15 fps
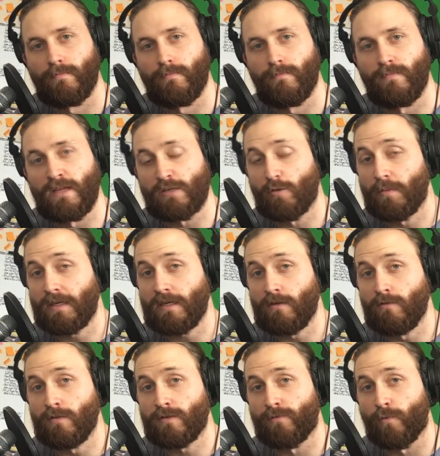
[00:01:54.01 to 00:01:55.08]
This will be
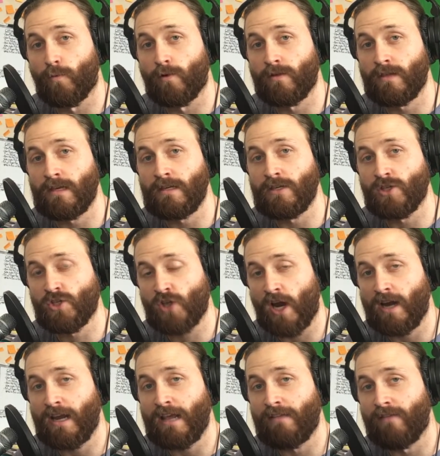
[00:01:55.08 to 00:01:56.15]
used for the
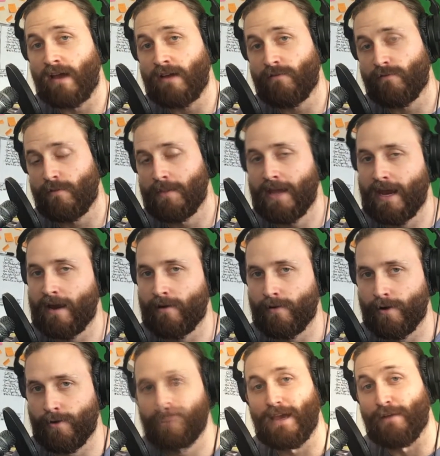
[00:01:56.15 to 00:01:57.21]
shining light from the
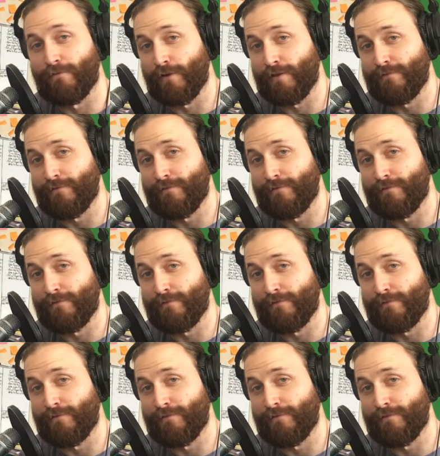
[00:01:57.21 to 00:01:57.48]
arrow. And for the